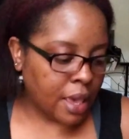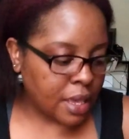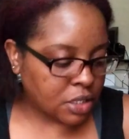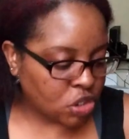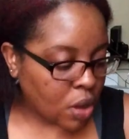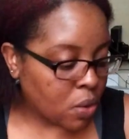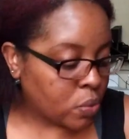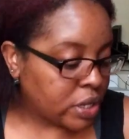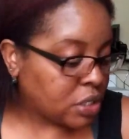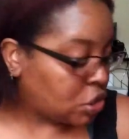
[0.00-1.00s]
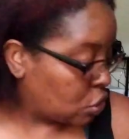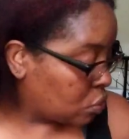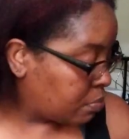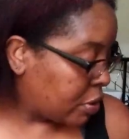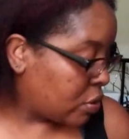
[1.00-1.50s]
And so I went
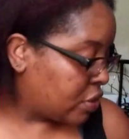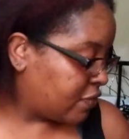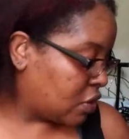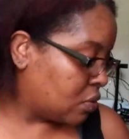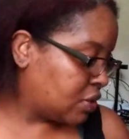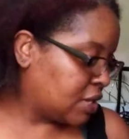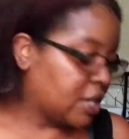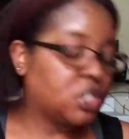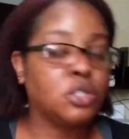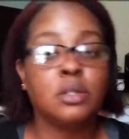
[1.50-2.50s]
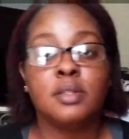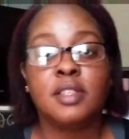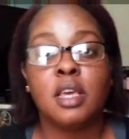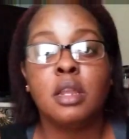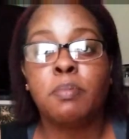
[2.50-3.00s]
to both of those
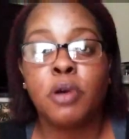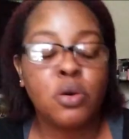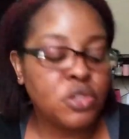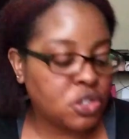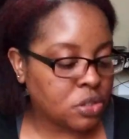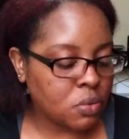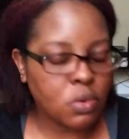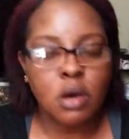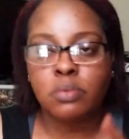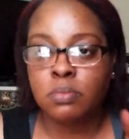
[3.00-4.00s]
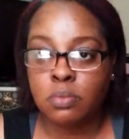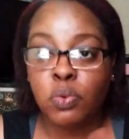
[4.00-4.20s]
sections in both, well,